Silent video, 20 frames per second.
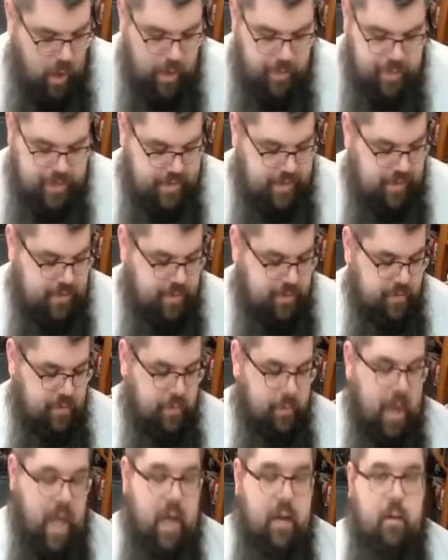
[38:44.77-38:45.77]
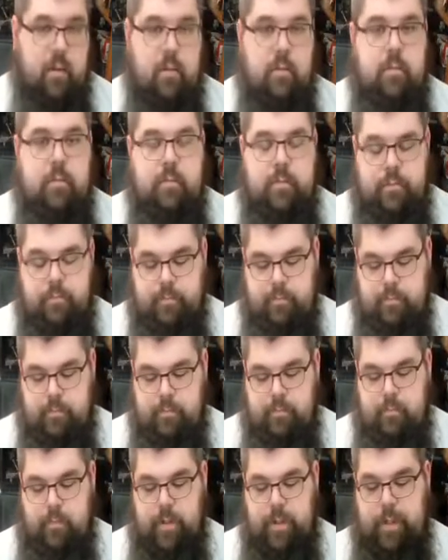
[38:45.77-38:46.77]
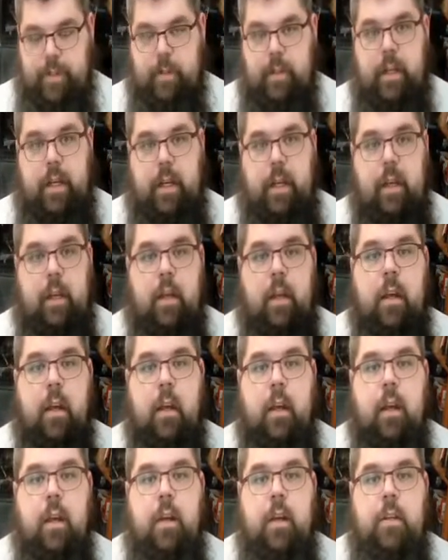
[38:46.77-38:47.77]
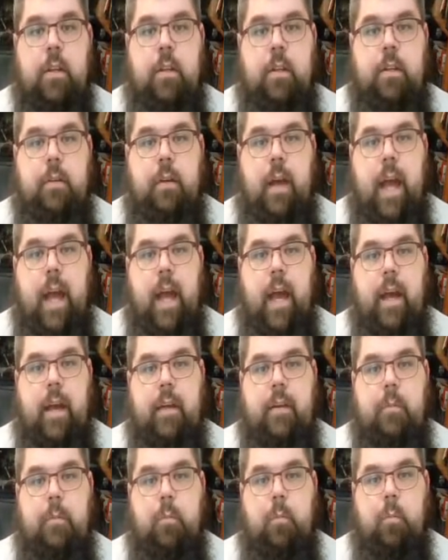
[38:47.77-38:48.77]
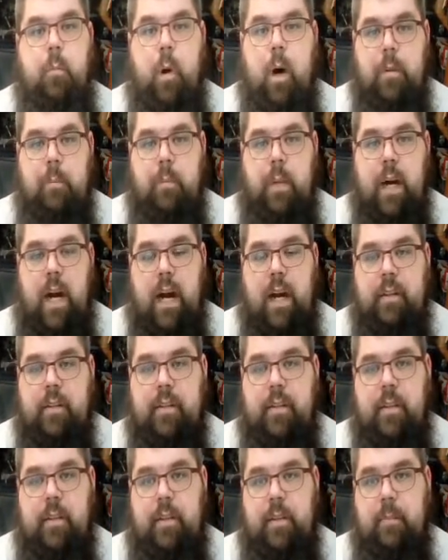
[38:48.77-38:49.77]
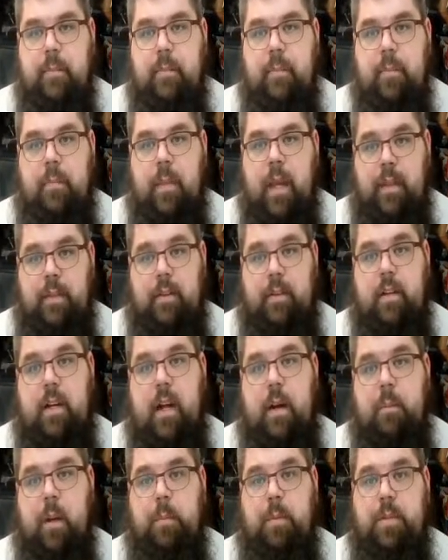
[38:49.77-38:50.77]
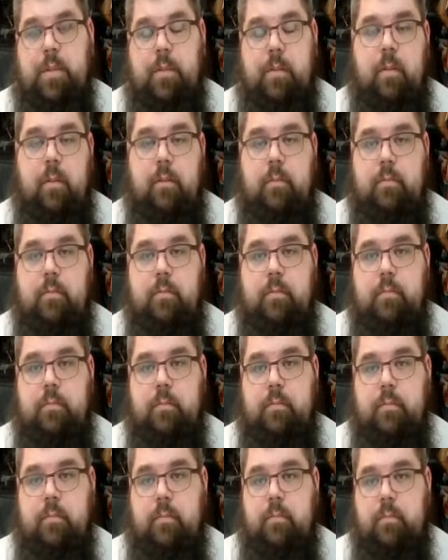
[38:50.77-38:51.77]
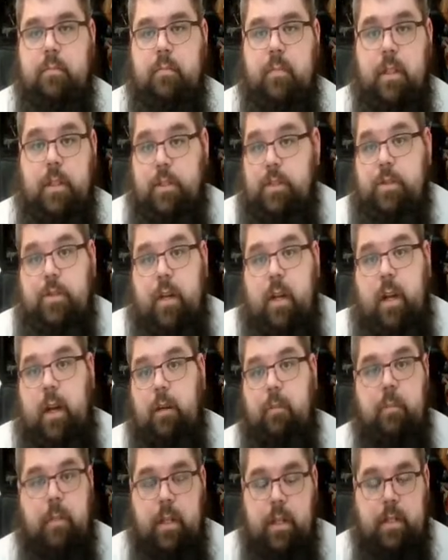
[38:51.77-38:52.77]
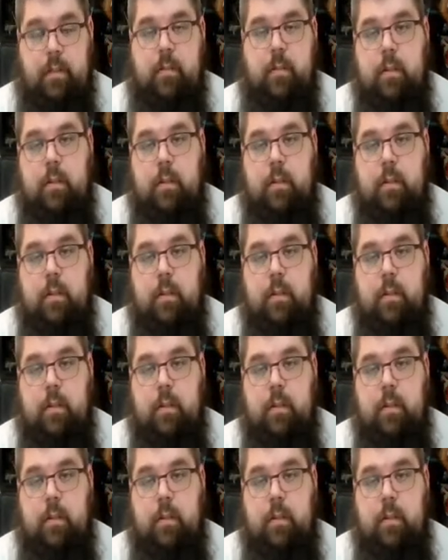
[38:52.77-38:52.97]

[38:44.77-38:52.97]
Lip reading: The Sisters of Battle, literally, you add 1 box to them and they're a combat patrol. Like just straight up, like